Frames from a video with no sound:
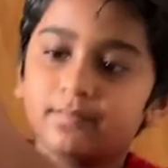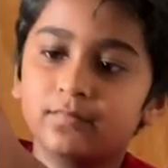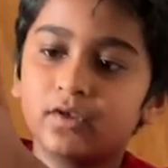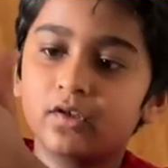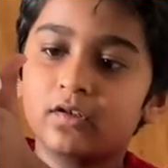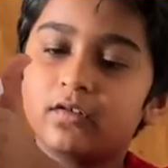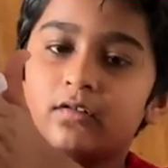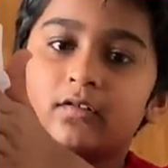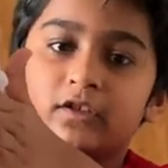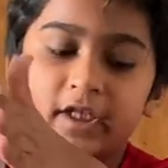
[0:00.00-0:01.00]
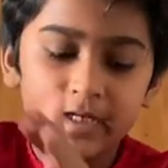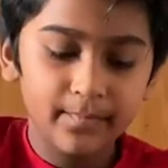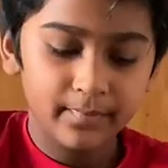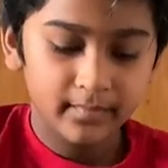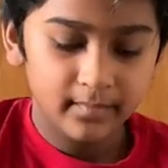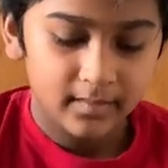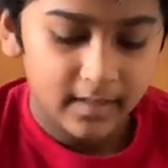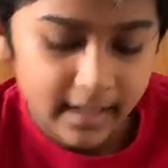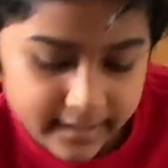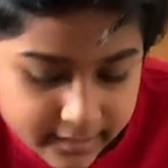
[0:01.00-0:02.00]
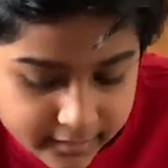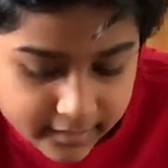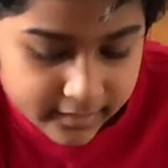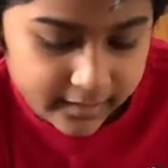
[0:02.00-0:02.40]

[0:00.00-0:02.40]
circle shape, and then you're gonna